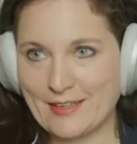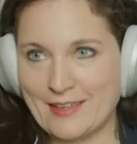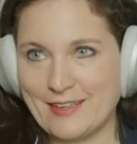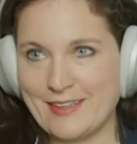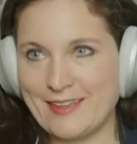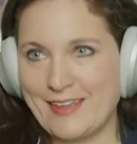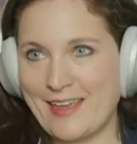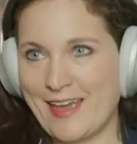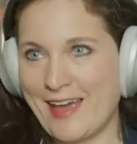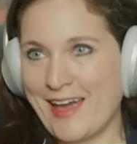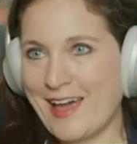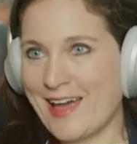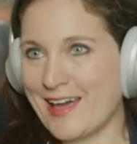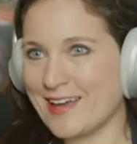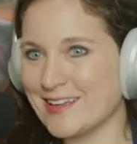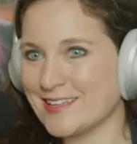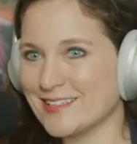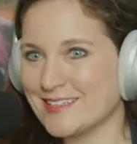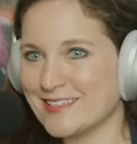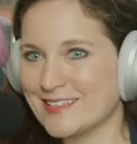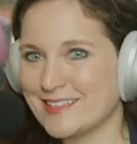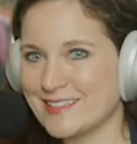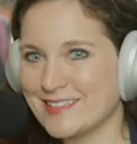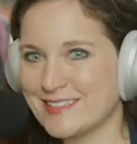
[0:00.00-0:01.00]
Yeah.
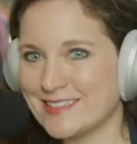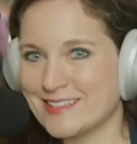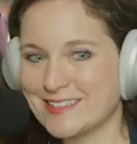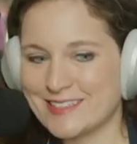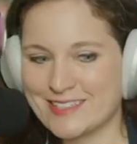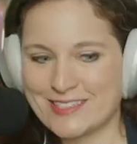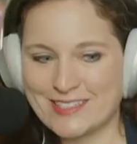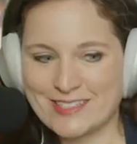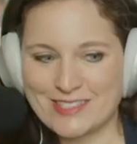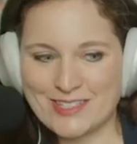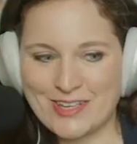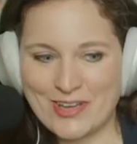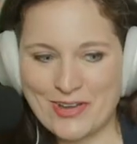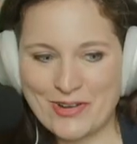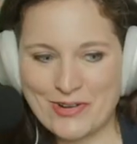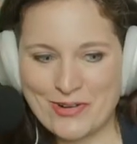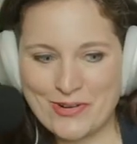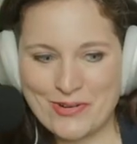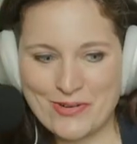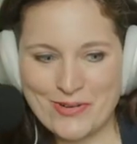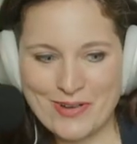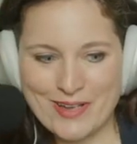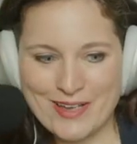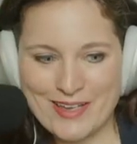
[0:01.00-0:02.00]

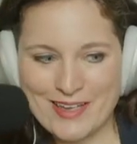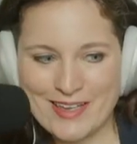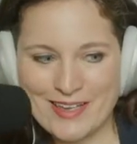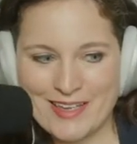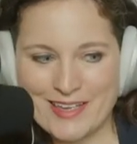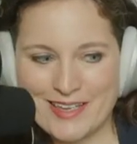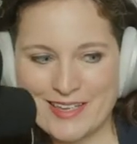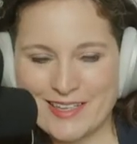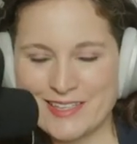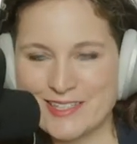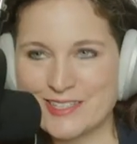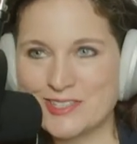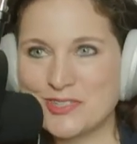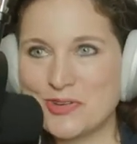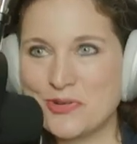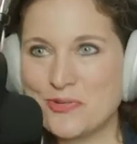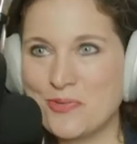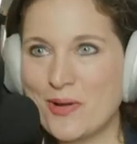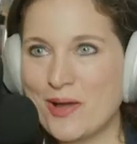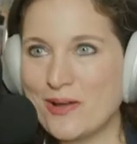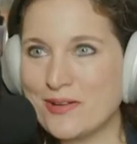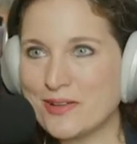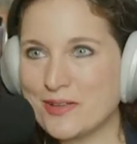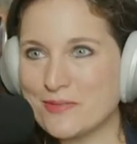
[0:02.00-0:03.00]
So, so
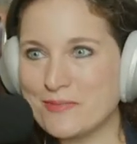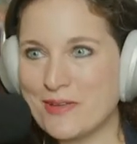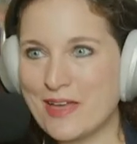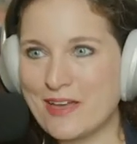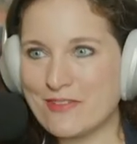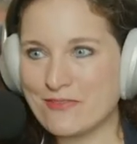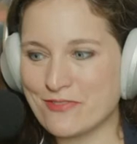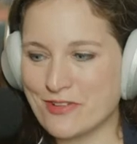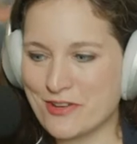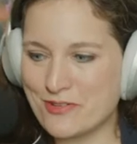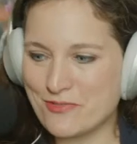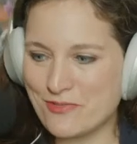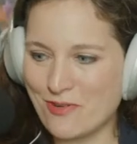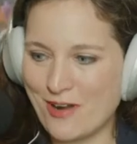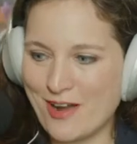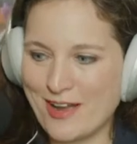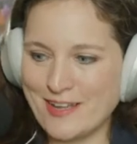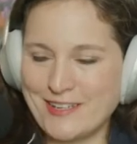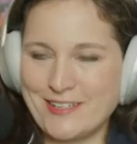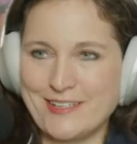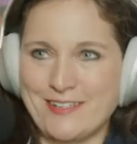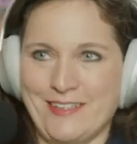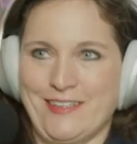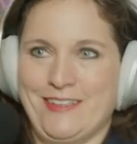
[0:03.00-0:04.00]
welcome
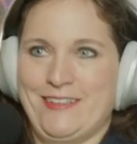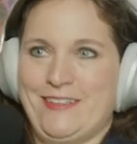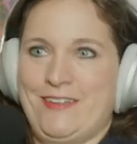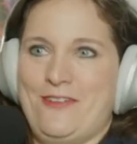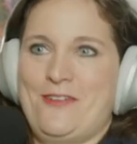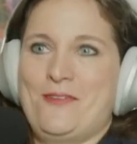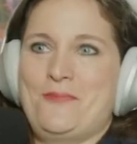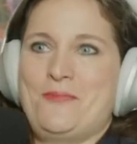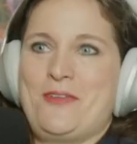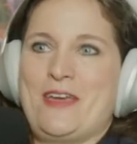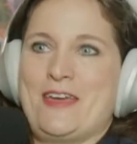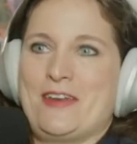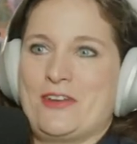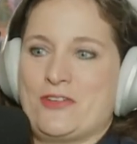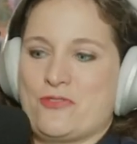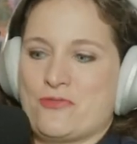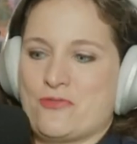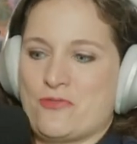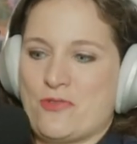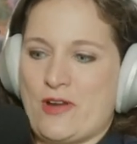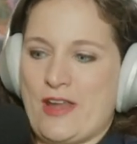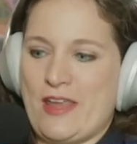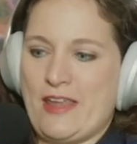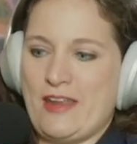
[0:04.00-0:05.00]
everyone. Hope you had a
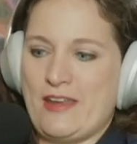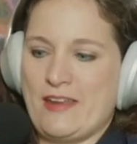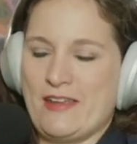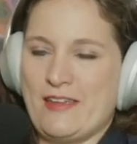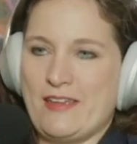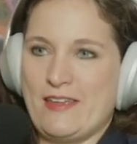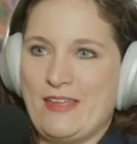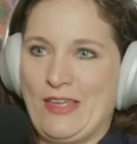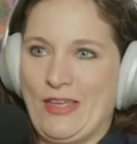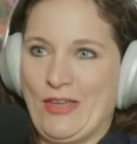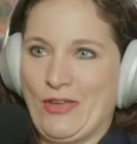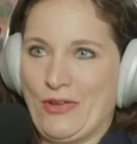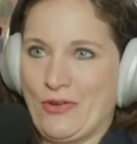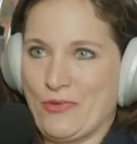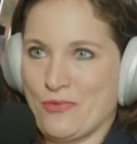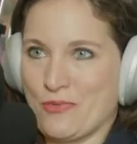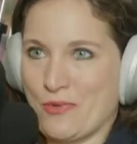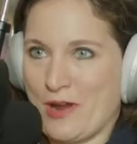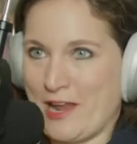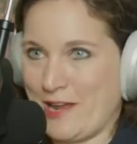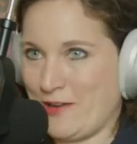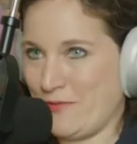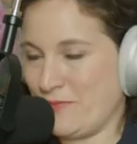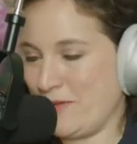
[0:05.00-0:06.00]
great,
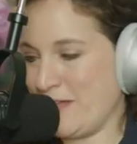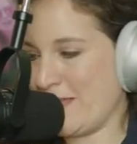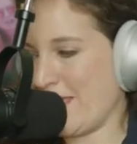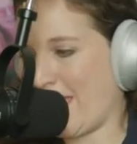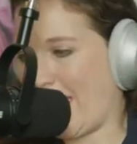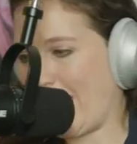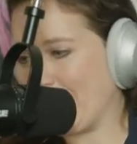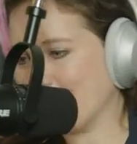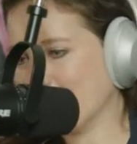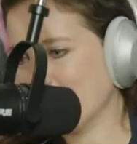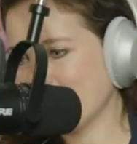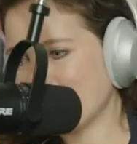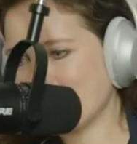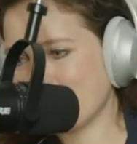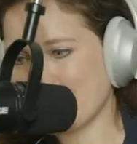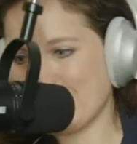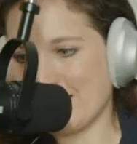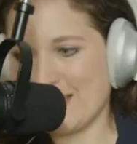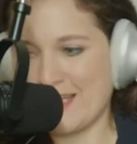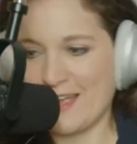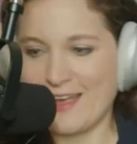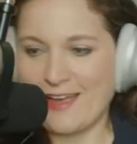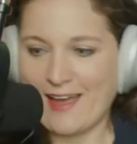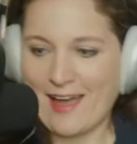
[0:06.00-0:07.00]
great weekends.
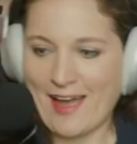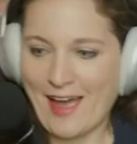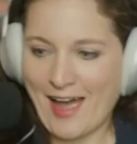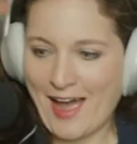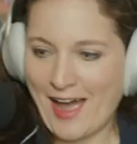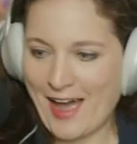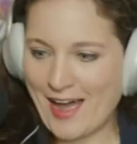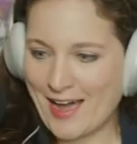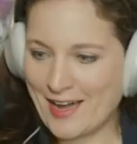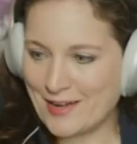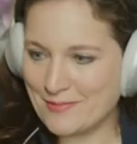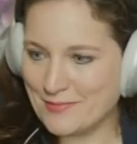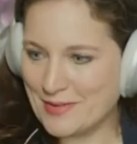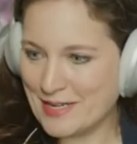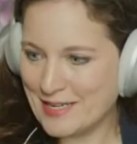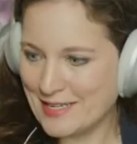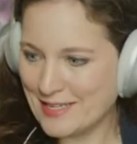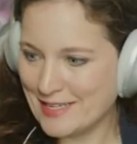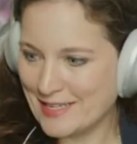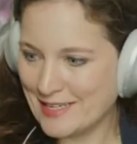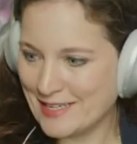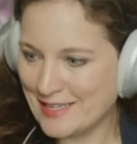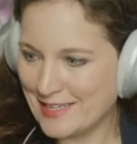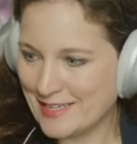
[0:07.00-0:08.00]
Um,
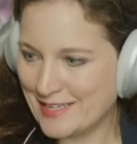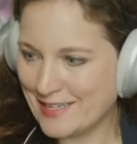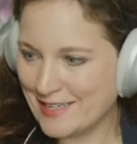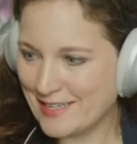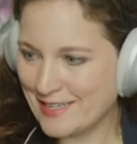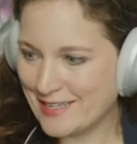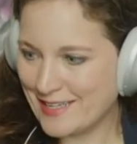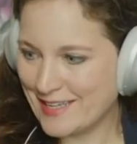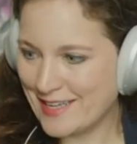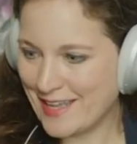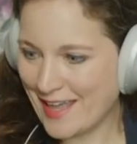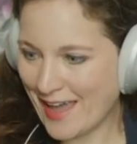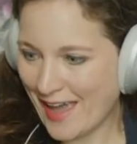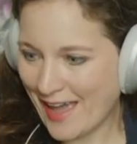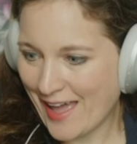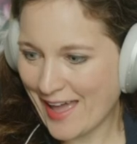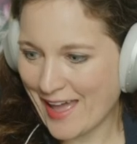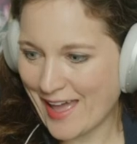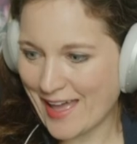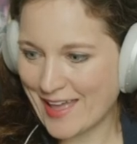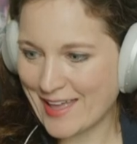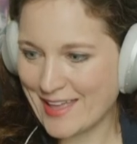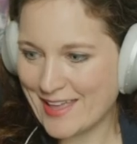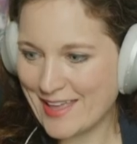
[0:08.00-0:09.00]
yeah.